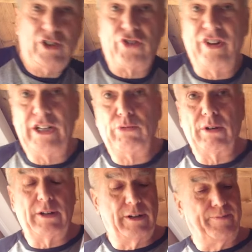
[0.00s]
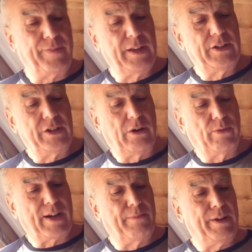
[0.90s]
just finished work. So I'll
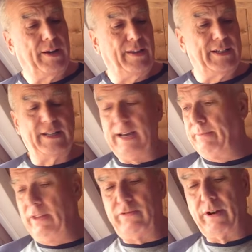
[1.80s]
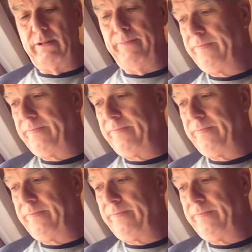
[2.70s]
whack a bit of this down my throat,